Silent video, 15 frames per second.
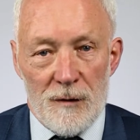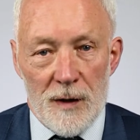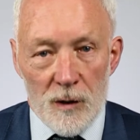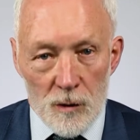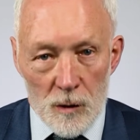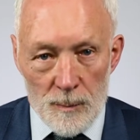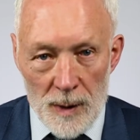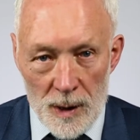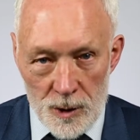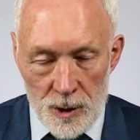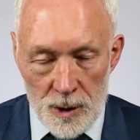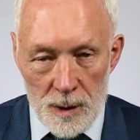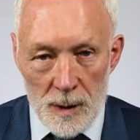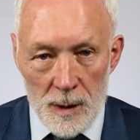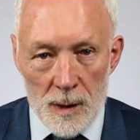federal
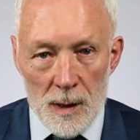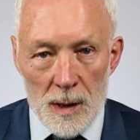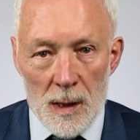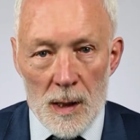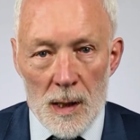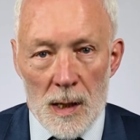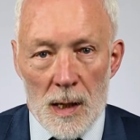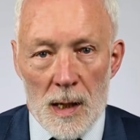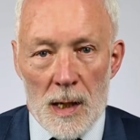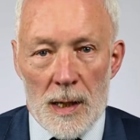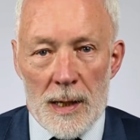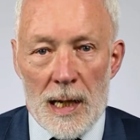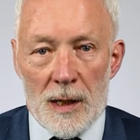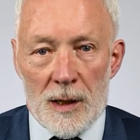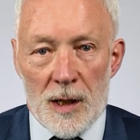budget,
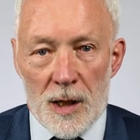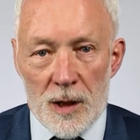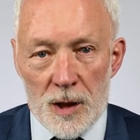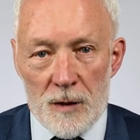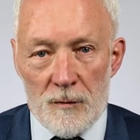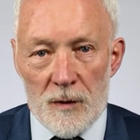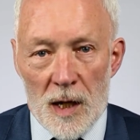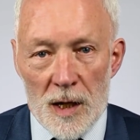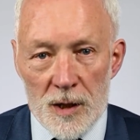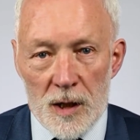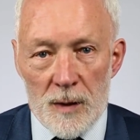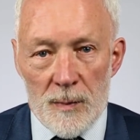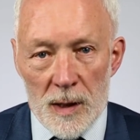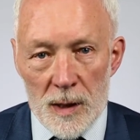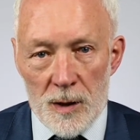an allocation of
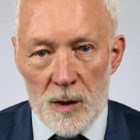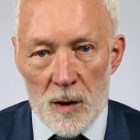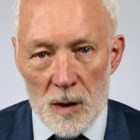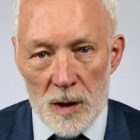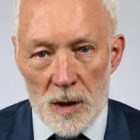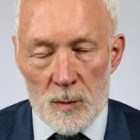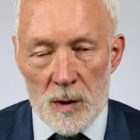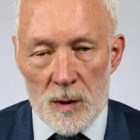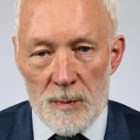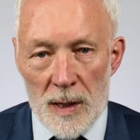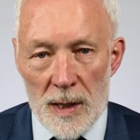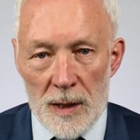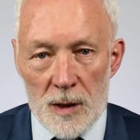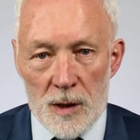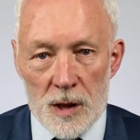$19 million was
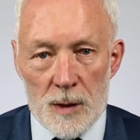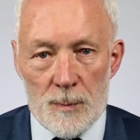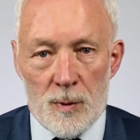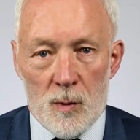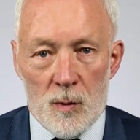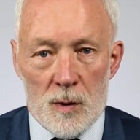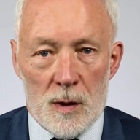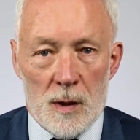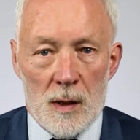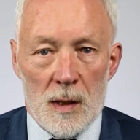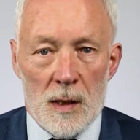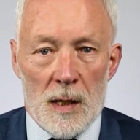made to support